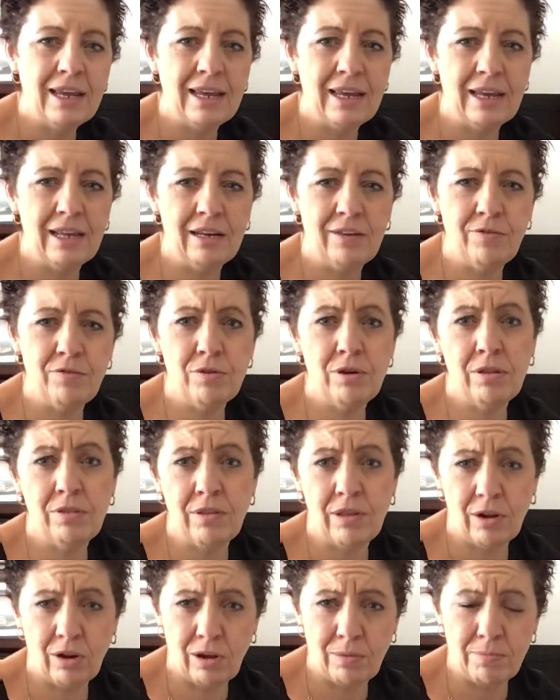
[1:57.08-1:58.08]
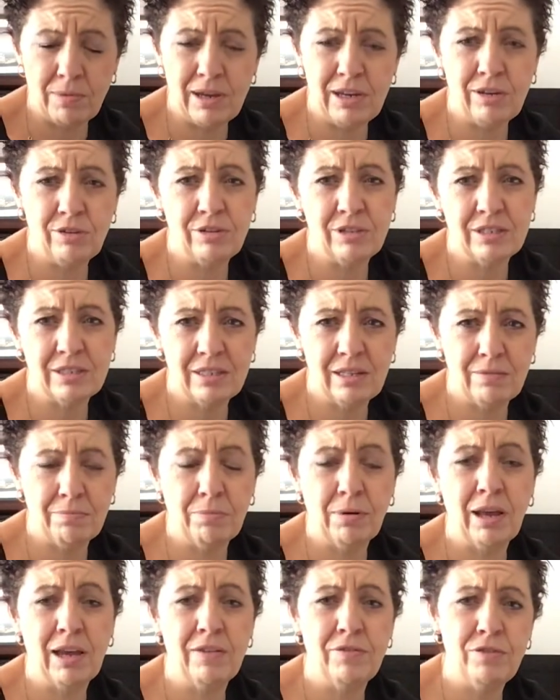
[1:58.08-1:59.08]
and if you're anything like me, you'll just sit and
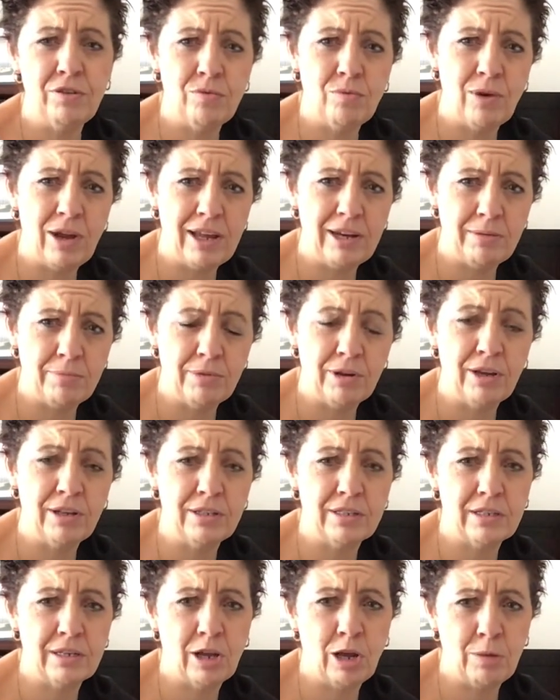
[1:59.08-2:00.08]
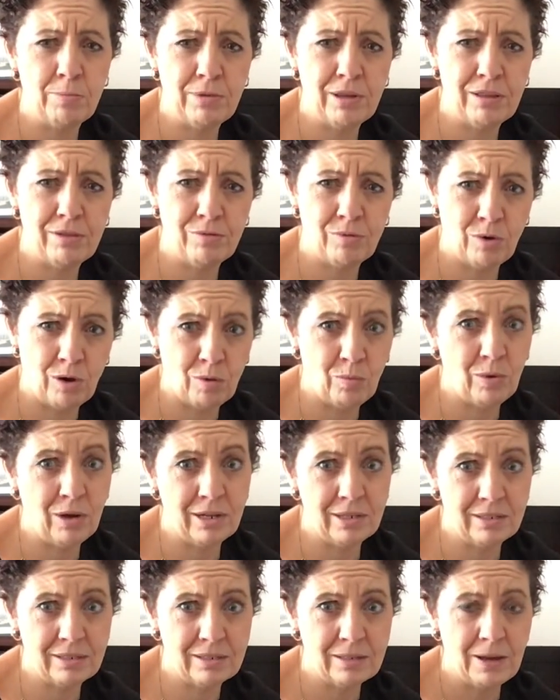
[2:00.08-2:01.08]
play a few random notes and hope they're the right
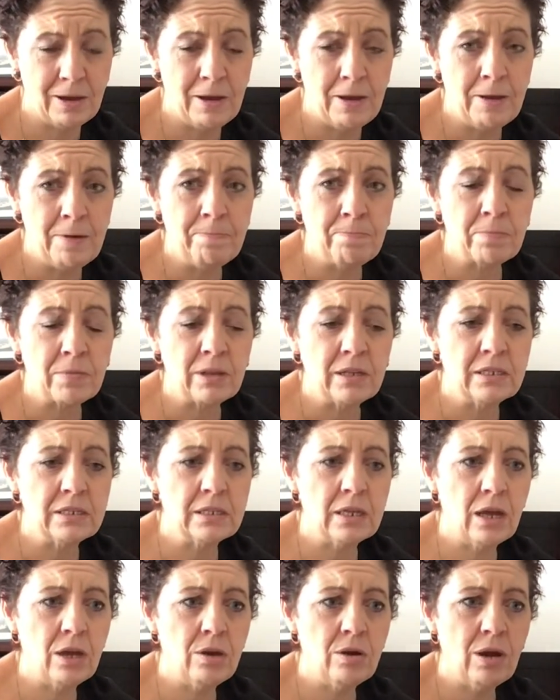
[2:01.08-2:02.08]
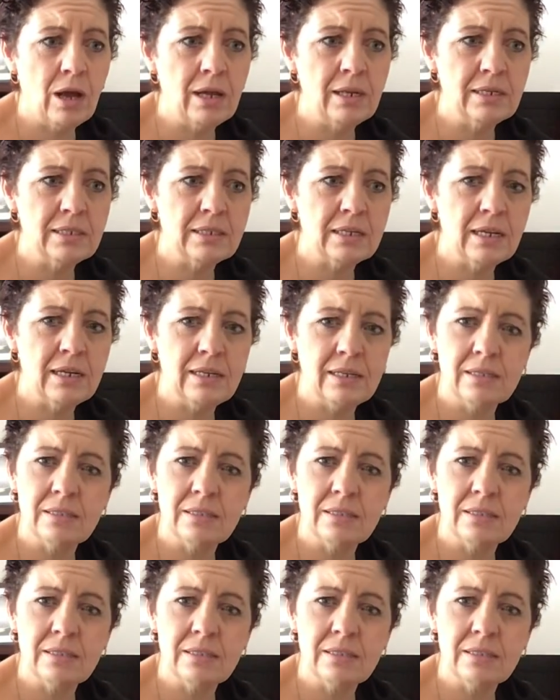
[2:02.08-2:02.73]
ones. So understanding